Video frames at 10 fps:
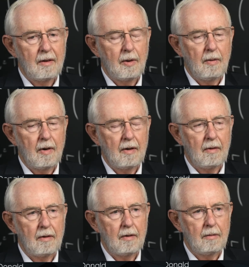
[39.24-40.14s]
we were
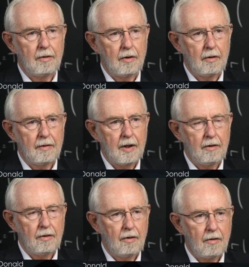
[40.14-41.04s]
able to observe
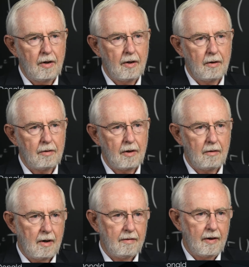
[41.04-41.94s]
these neutrinos
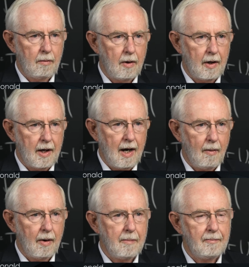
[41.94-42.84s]
at roughly one an
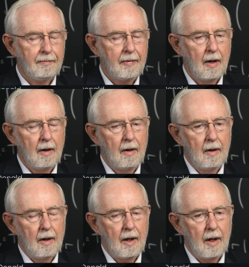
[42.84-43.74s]
hour.
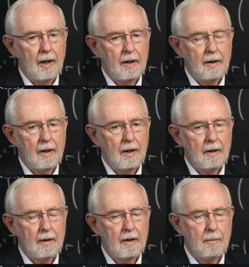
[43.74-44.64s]
And
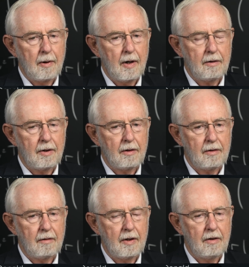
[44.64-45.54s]
uh, in the
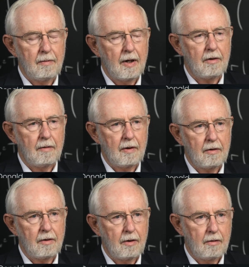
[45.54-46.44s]
process of these
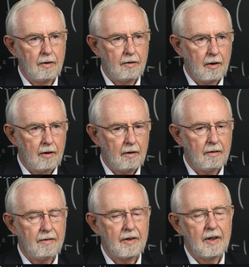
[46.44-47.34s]
measurements could
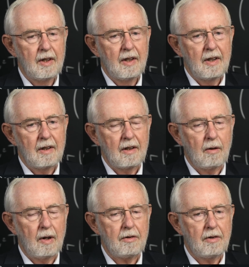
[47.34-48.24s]
resolve the
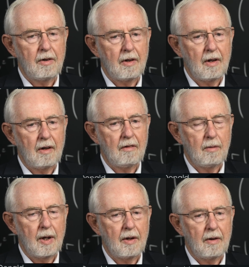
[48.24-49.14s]
question
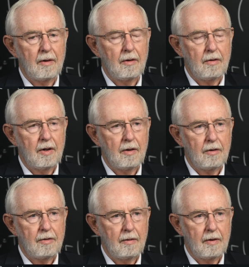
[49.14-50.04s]
of whether
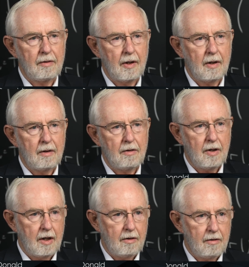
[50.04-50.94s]
neutrinos from the sun
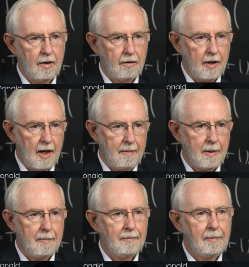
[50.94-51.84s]
changed their
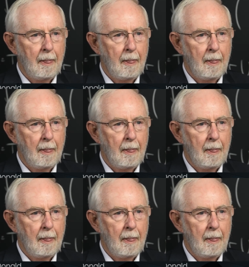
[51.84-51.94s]
type